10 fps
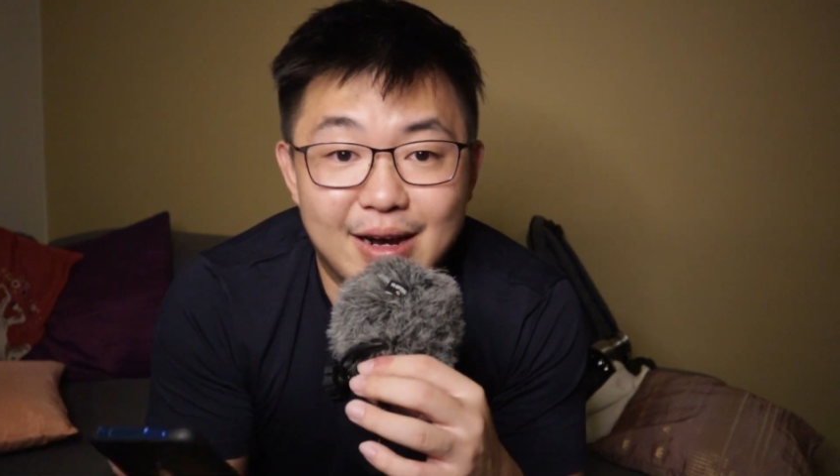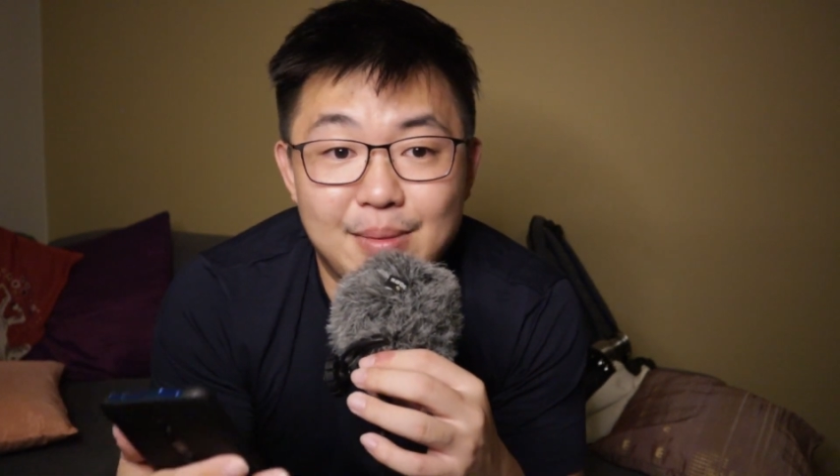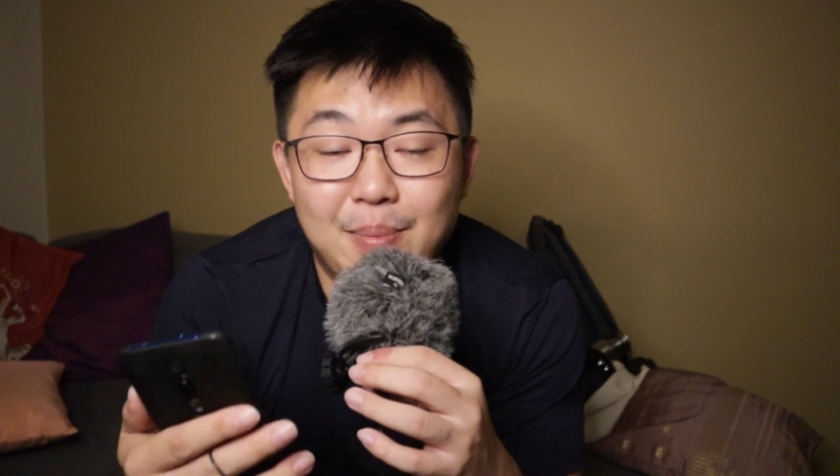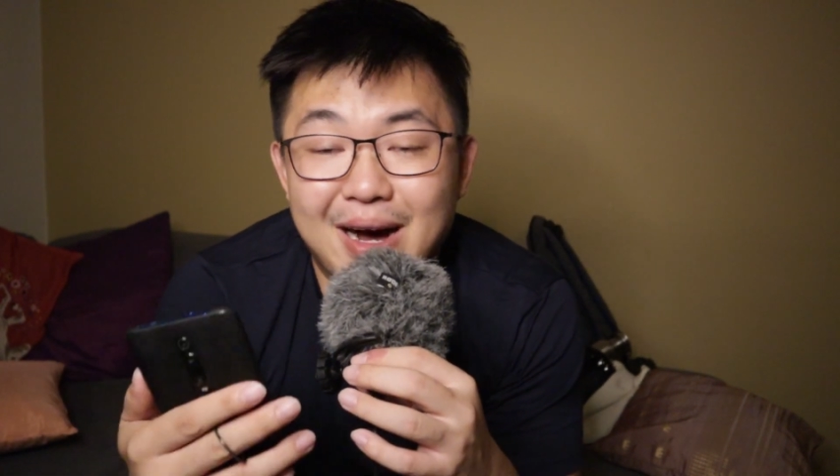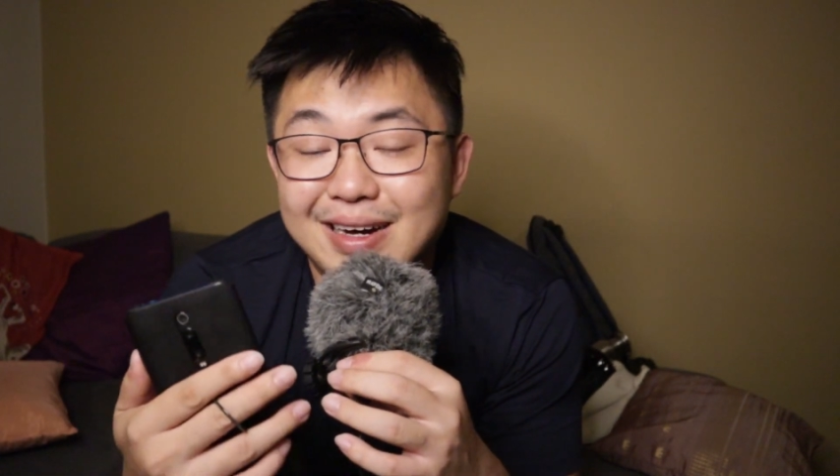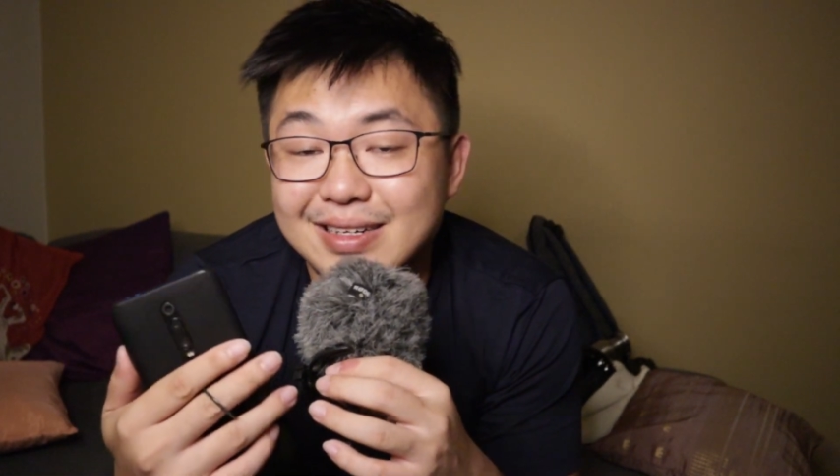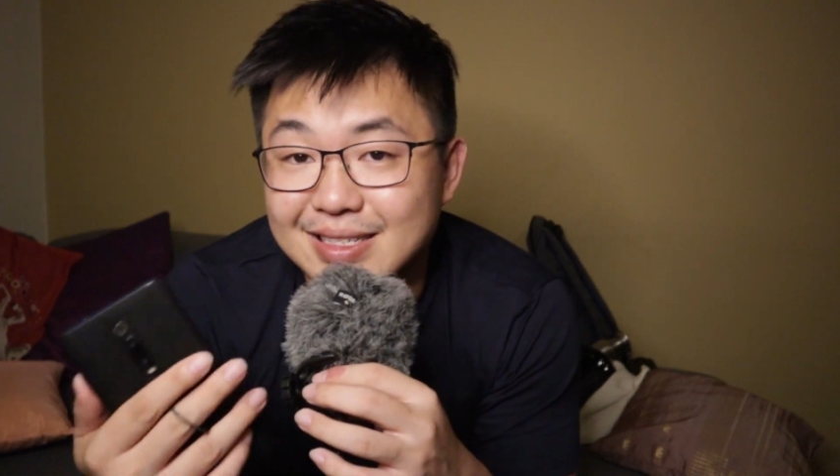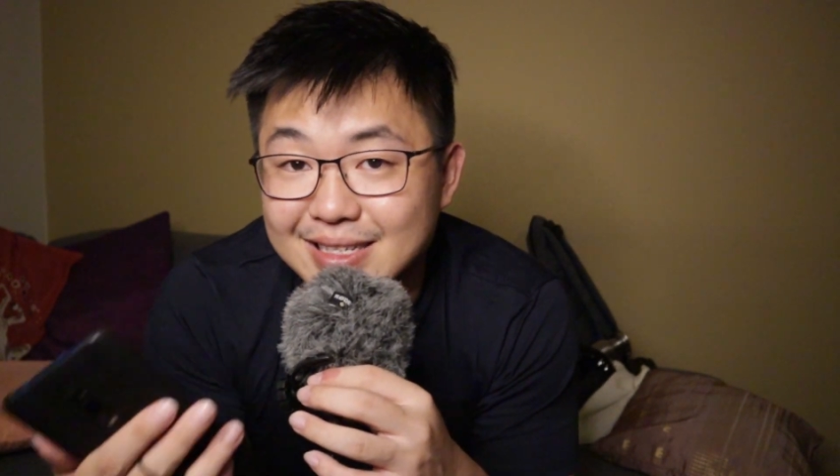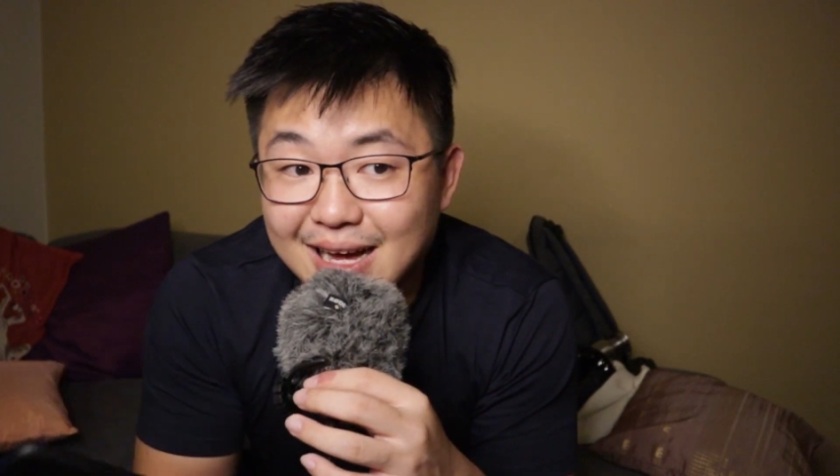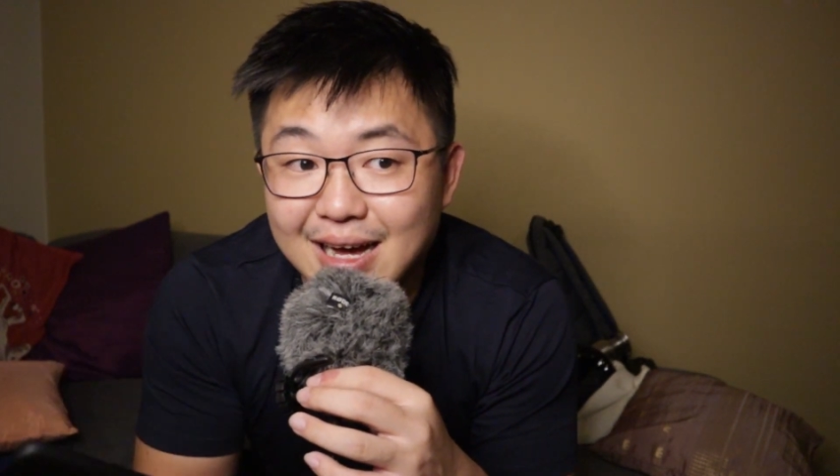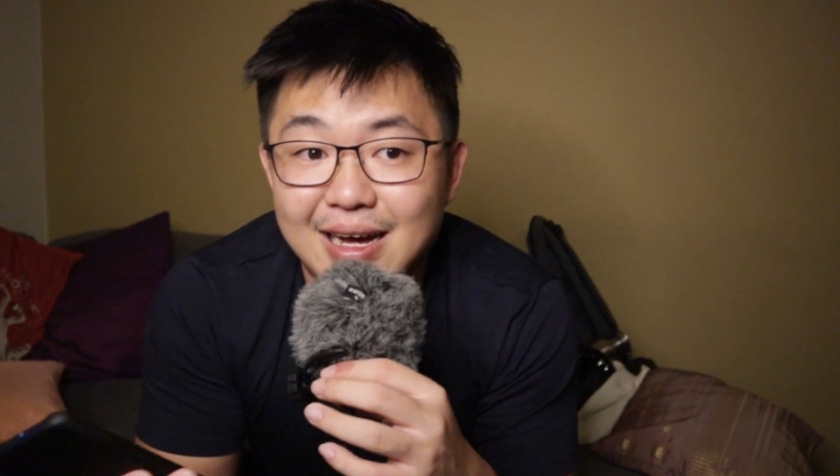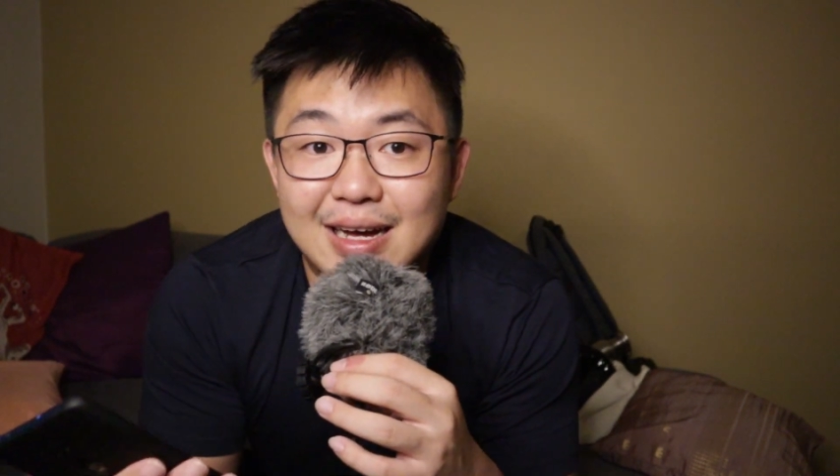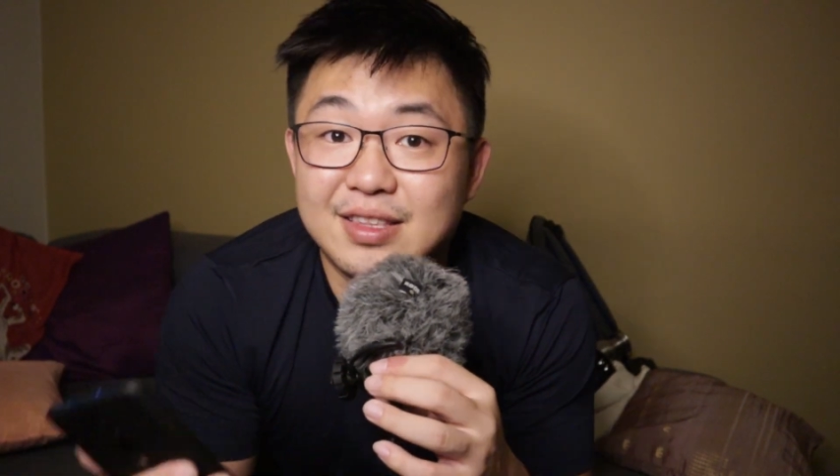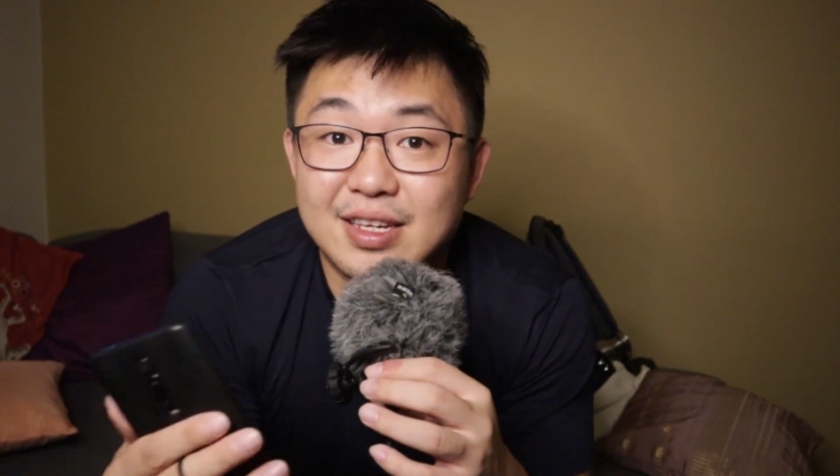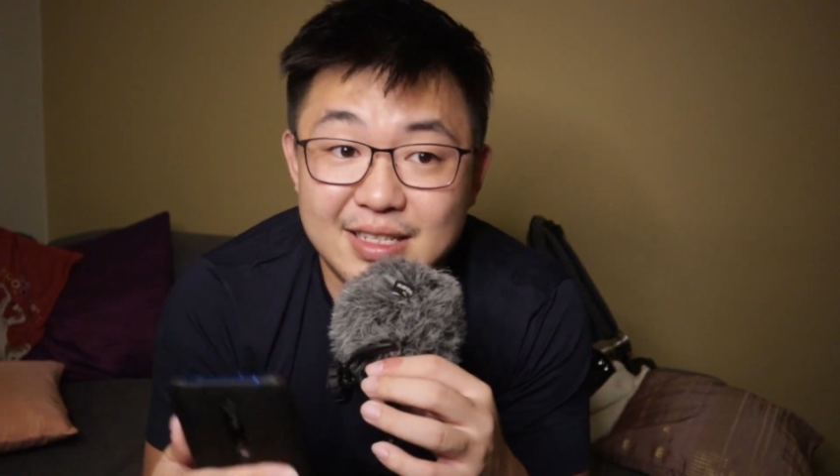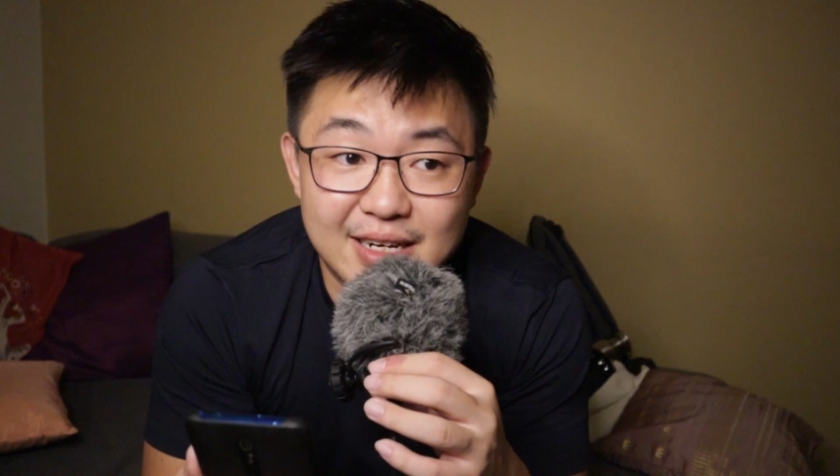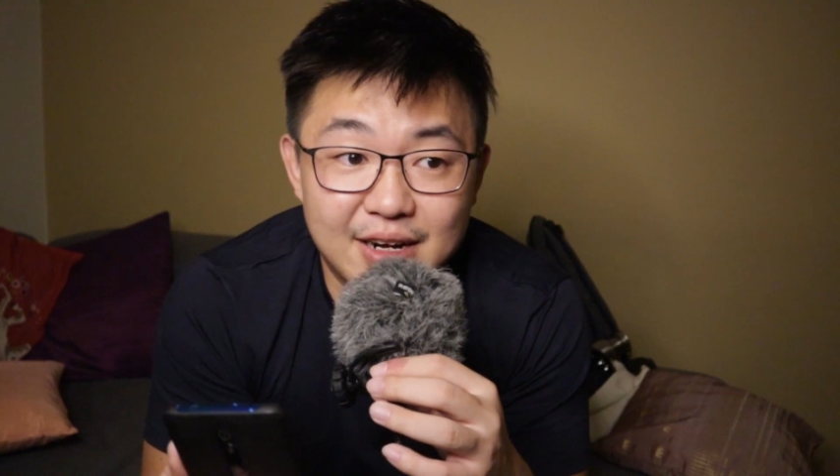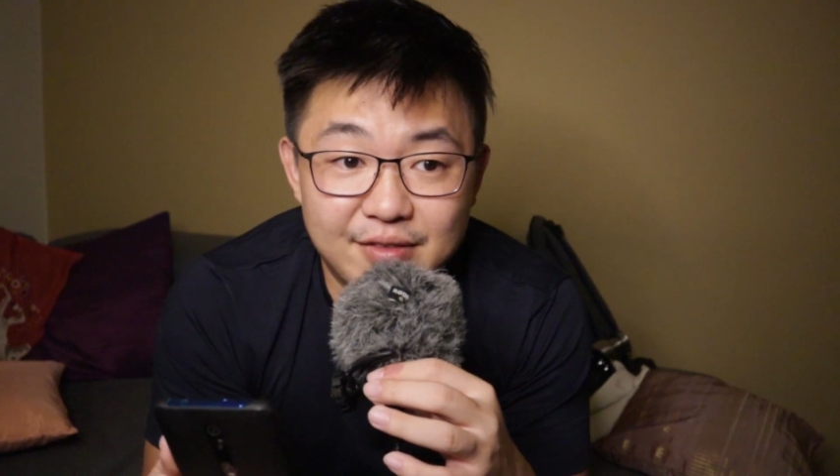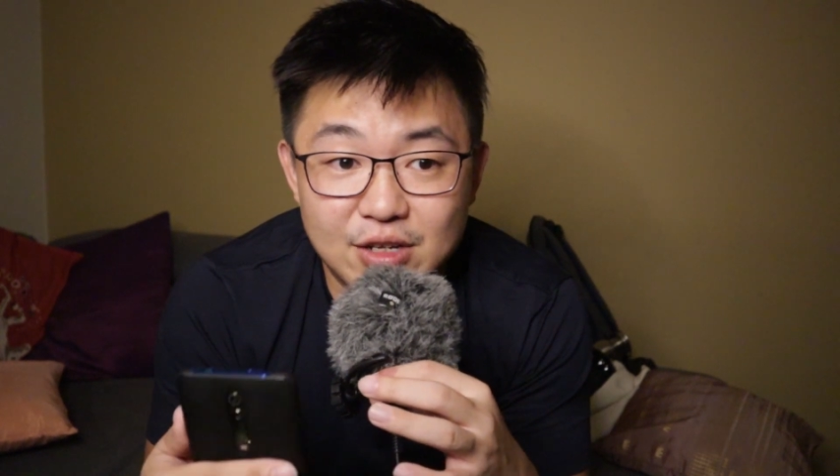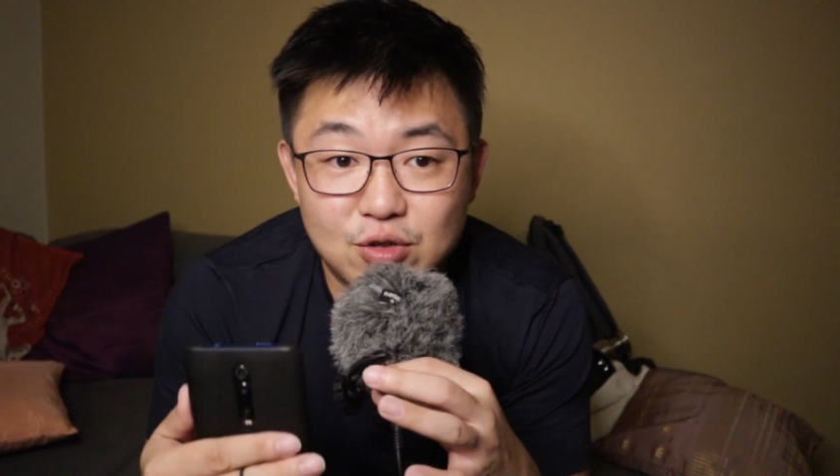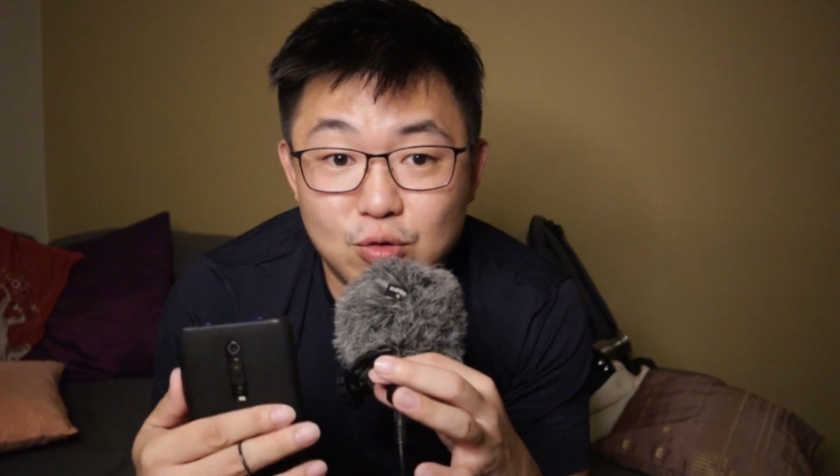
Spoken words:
like Bangsa, and things like that, right?